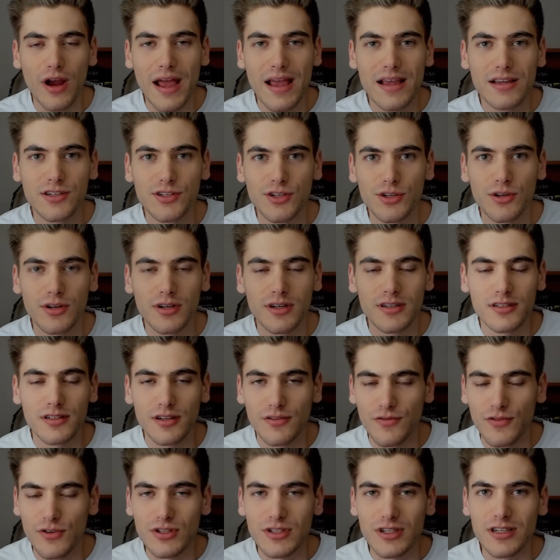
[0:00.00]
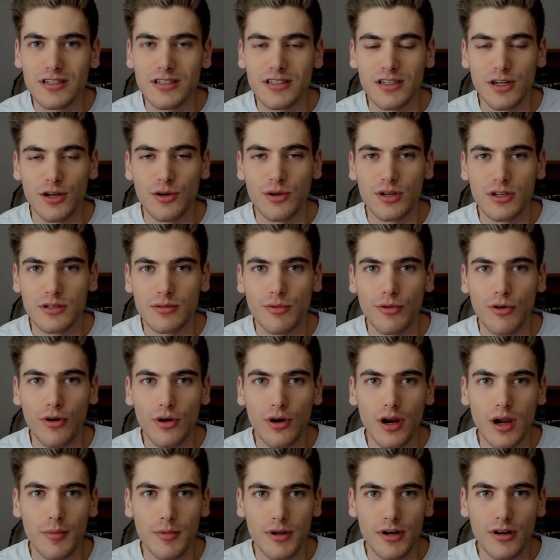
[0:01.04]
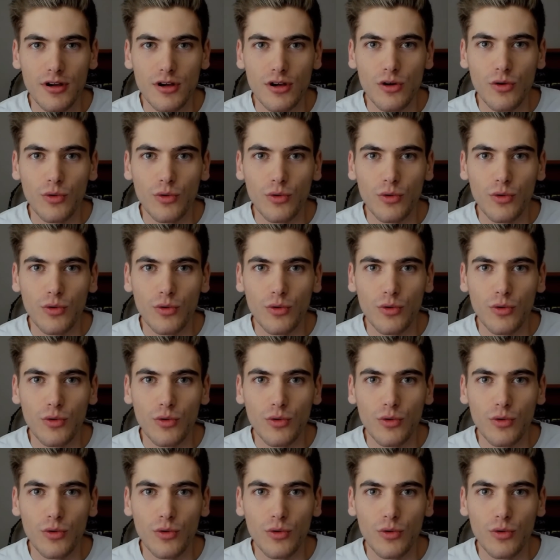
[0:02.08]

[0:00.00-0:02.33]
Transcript: asynchronous versus synchronous programming,